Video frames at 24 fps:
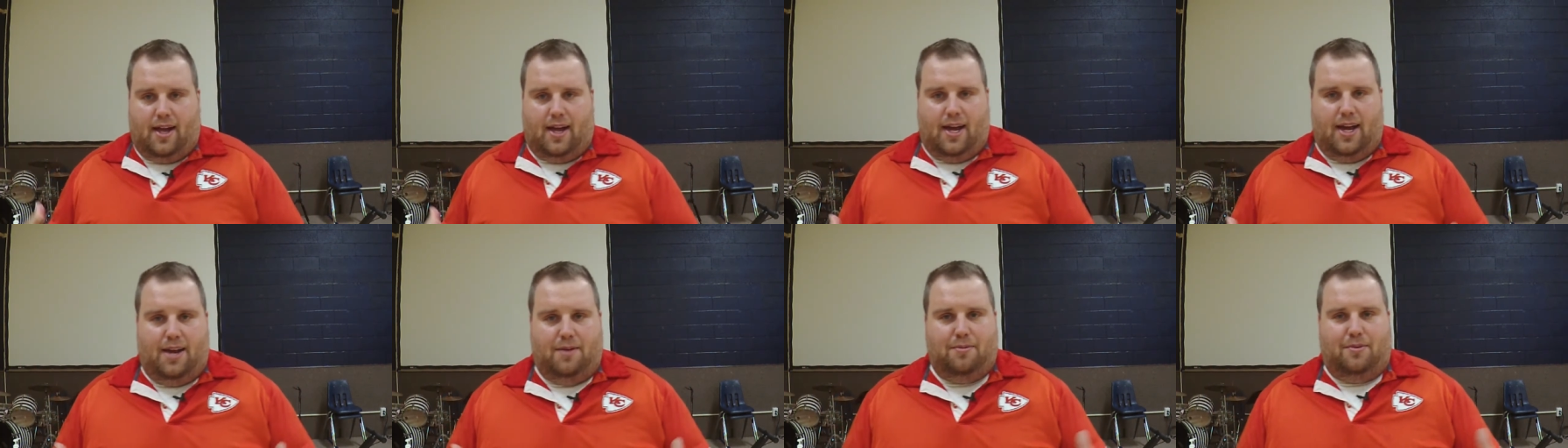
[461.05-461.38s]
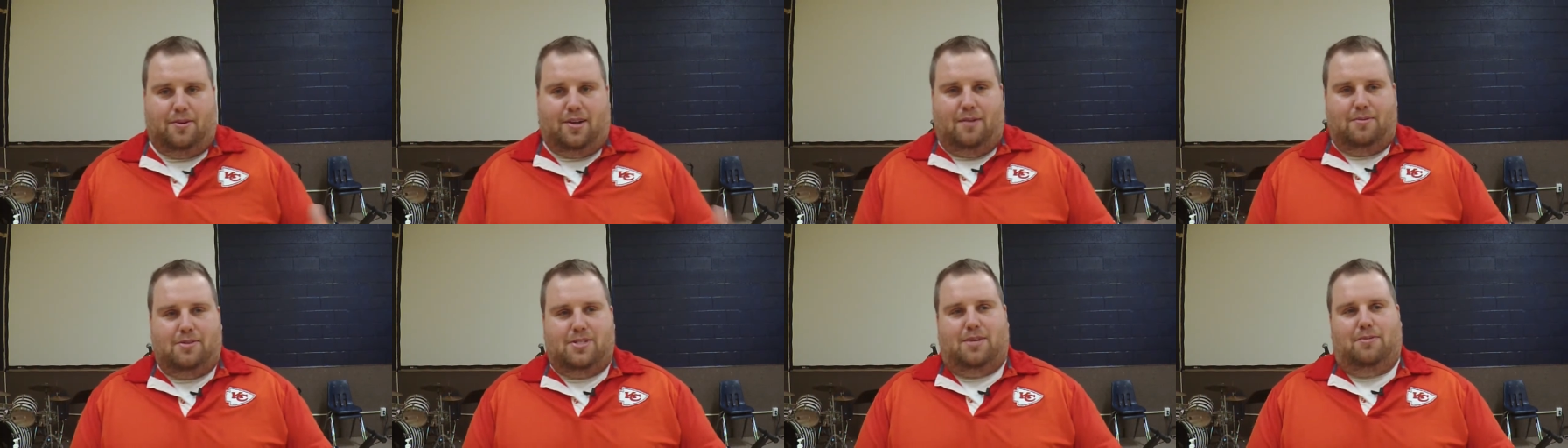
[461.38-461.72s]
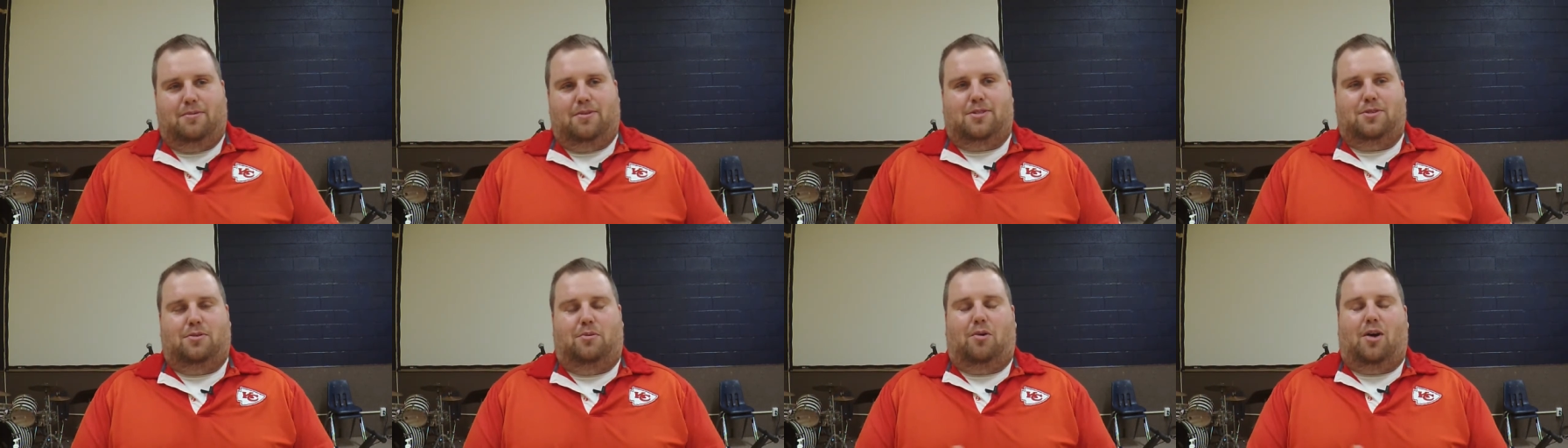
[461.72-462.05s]
I was
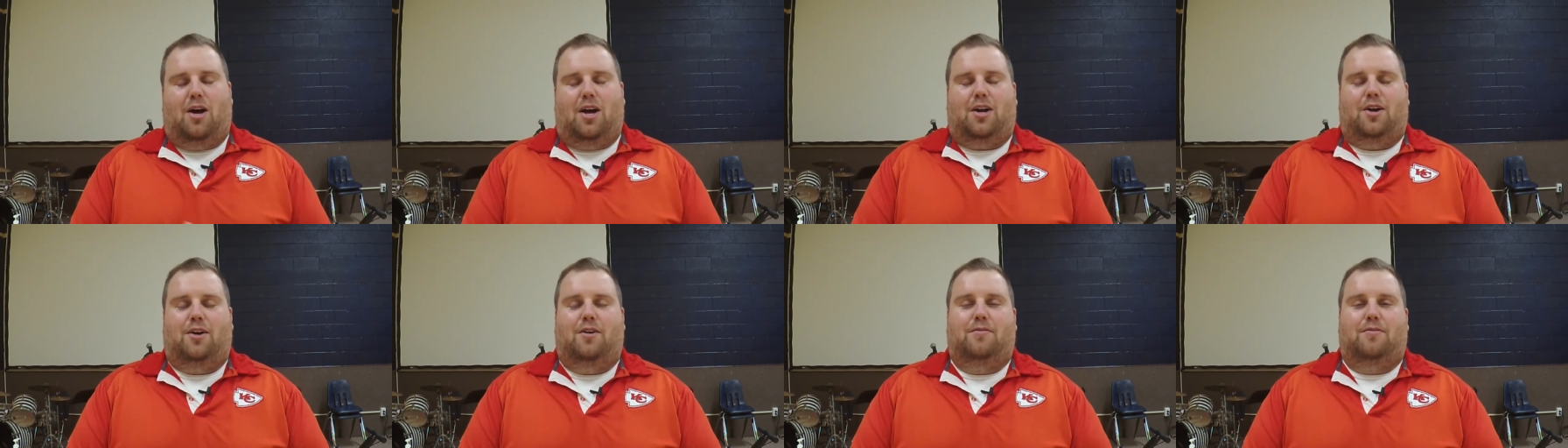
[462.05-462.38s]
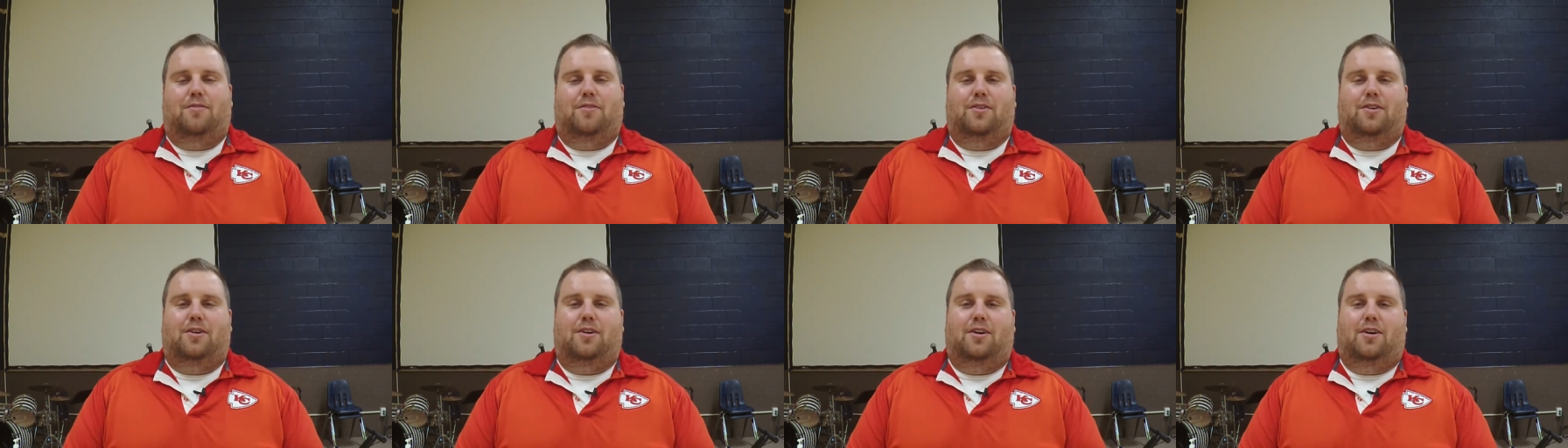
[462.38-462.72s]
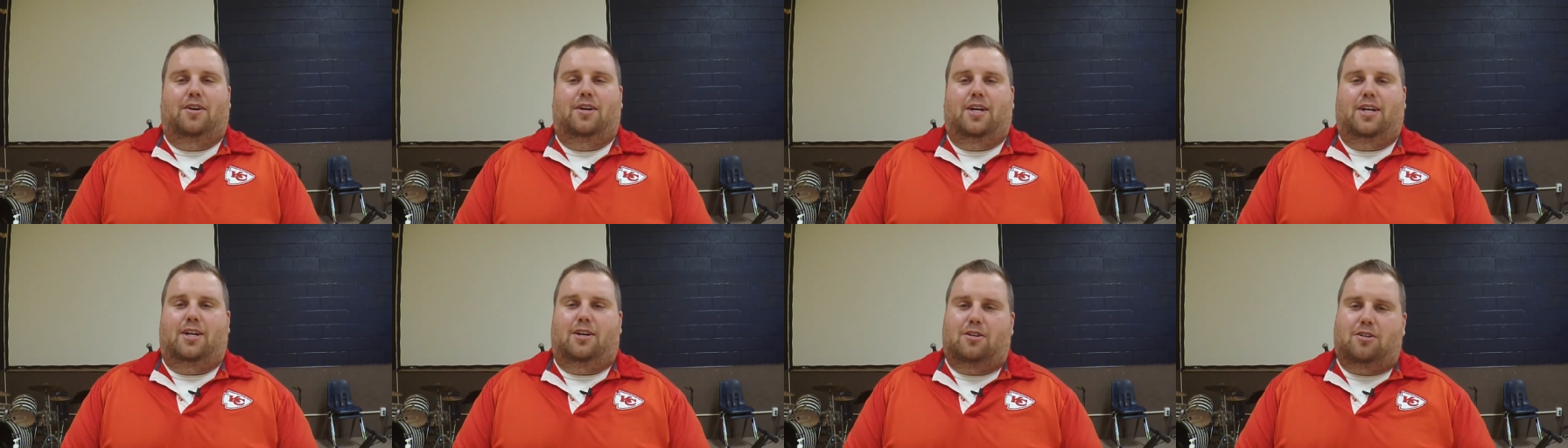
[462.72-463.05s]
able to walk
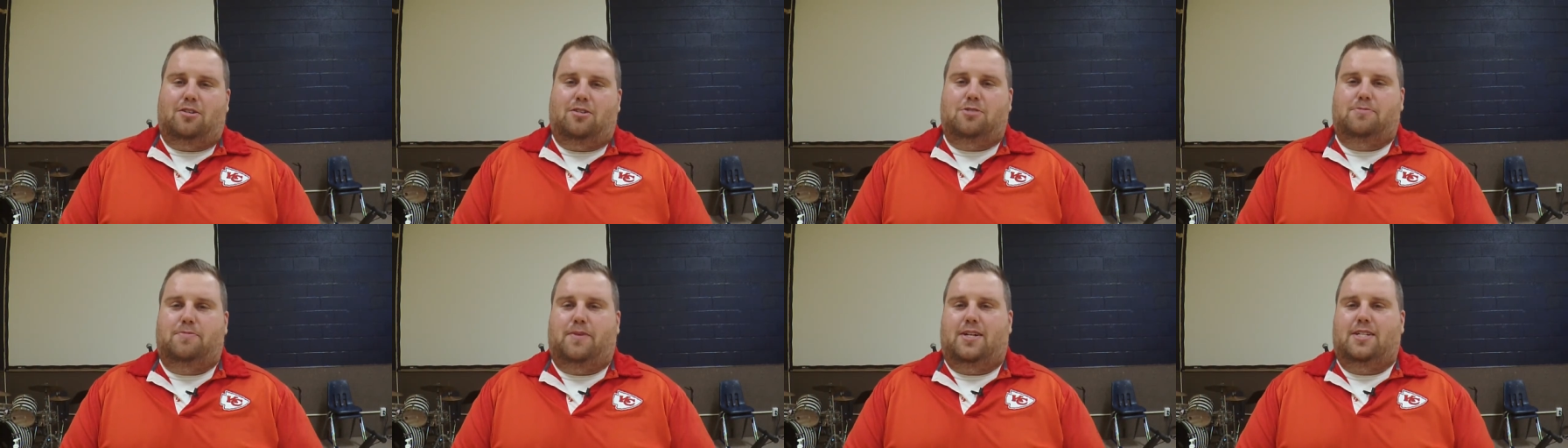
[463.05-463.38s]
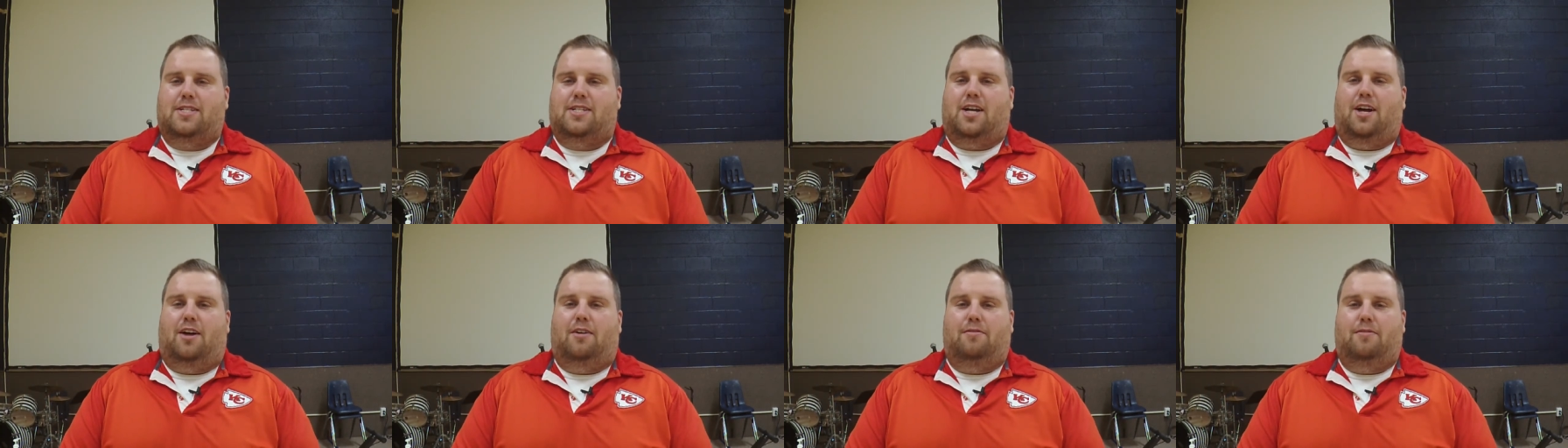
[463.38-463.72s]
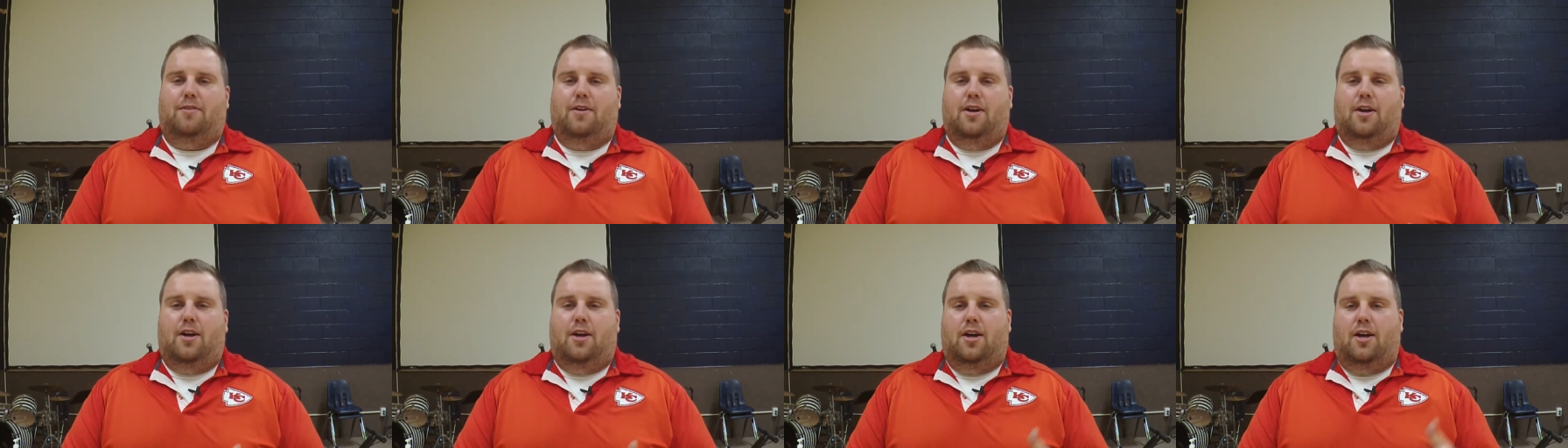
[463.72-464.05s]
over, introduce
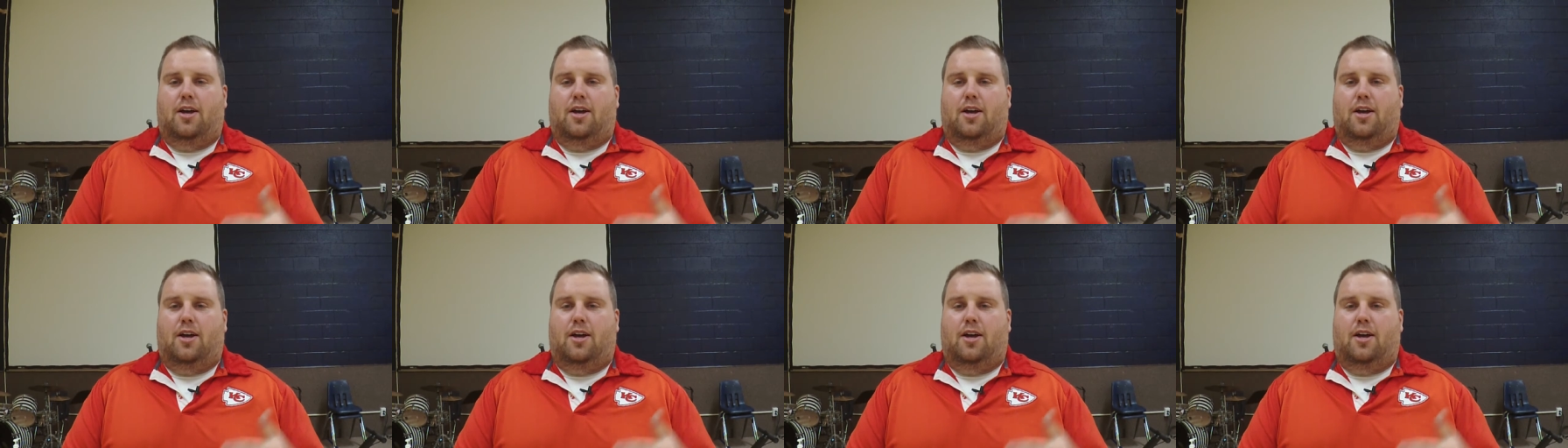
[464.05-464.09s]
myself.